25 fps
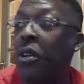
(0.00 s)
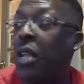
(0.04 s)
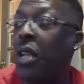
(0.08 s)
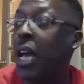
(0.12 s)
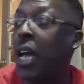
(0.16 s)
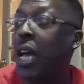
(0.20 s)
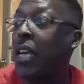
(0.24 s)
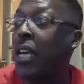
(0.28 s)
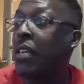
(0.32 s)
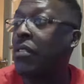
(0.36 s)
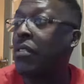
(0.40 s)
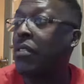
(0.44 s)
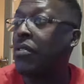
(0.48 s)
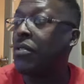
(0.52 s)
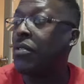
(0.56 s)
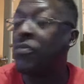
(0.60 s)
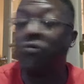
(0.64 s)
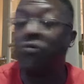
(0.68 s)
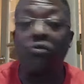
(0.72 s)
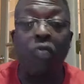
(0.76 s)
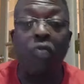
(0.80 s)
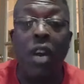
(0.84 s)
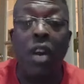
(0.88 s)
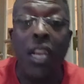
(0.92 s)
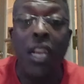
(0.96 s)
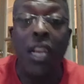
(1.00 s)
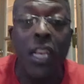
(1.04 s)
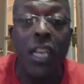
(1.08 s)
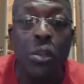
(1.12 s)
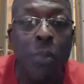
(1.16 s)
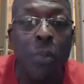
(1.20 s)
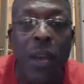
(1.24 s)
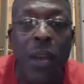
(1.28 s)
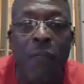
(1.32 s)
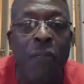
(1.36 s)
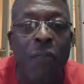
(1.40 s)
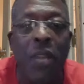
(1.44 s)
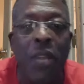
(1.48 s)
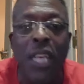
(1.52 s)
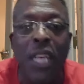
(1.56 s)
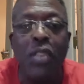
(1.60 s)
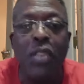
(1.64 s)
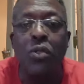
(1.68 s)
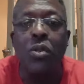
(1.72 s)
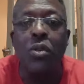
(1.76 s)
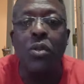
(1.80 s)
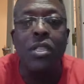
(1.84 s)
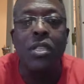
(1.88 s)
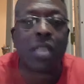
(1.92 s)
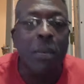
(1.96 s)
like running, you might feel like
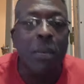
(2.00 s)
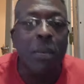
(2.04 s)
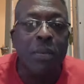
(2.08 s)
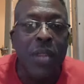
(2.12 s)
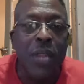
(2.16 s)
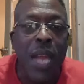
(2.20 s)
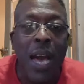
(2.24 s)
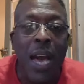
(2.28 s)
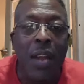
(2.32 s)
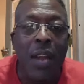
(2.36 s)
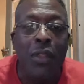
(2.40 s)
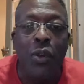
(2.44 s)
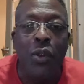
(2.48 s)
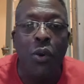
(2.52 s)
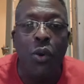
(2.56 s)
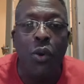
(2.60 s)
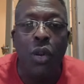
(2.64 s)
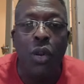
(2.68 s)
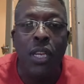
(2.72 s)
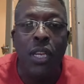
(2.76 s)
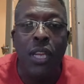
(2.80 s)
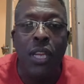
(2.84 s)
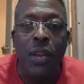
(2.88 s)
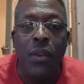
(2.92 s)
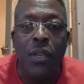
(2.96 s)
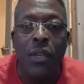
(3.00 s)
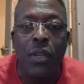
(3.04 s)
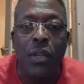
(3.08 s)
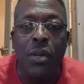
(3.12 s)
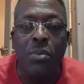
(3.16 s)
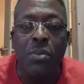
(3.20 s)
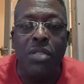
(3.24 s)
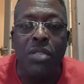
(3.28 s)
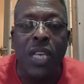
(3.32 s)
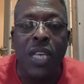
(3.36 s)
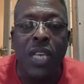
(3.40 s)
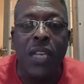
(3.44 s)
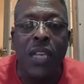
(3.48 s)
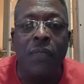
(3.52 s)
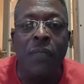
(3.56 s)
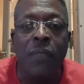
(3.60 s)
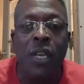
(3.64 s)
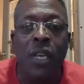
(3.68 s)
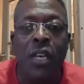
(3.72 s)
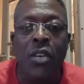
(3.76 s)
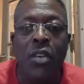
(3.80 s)
doing something out of the ordinary. You know what I'm saying?